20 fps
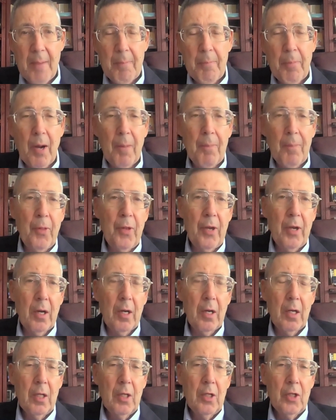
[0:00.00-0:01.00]
amp up
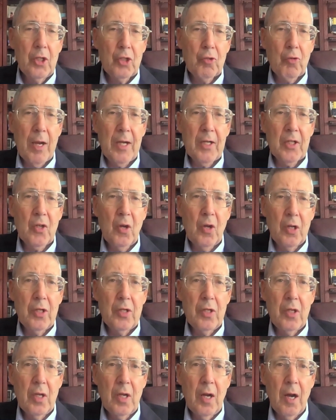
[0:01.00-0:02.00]
their strikes
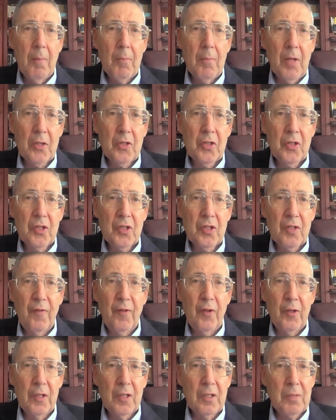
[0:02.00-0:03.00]
on not just
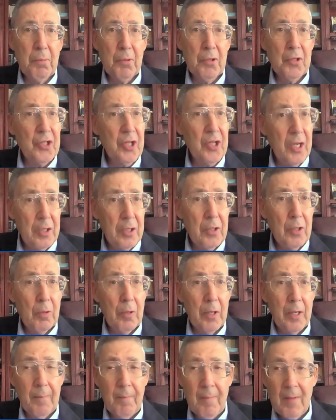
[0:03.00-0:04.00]
civilians per se in
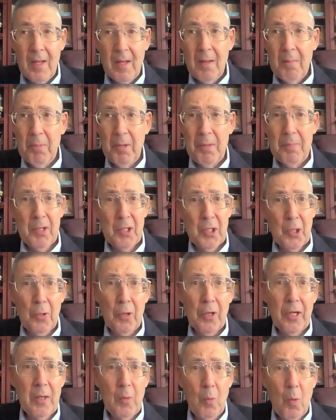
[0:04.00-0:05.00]
Ukraine, but
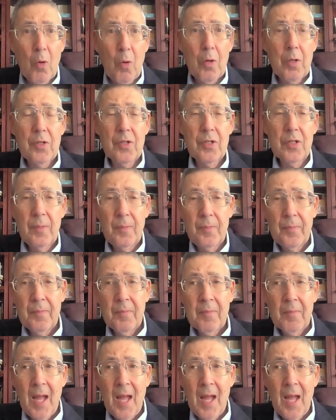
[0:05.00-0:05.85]
maternity wards,